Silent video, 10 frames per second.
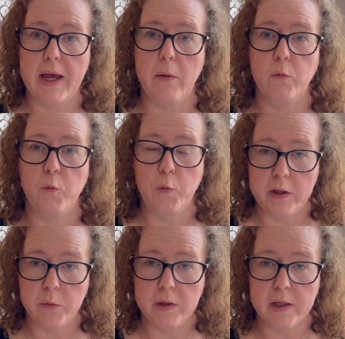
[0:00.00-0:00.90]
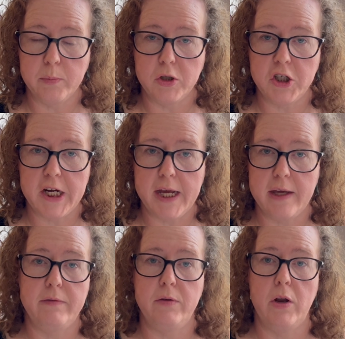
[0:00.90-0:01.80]
I would really, really appreciate
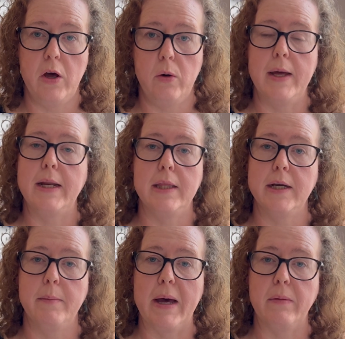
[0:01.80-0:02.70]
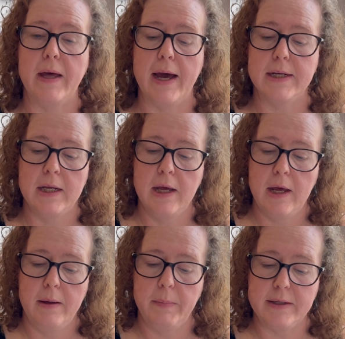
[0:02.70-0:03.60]
if you know anything about that,
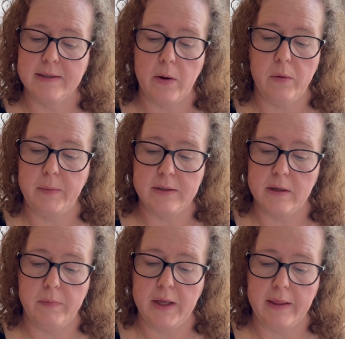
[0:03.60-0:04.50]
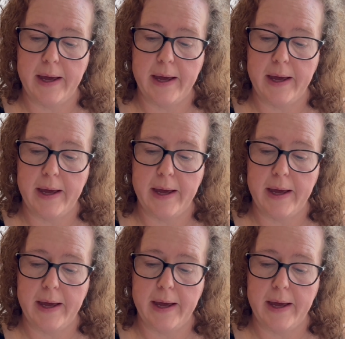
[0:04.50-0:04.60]
because that would be something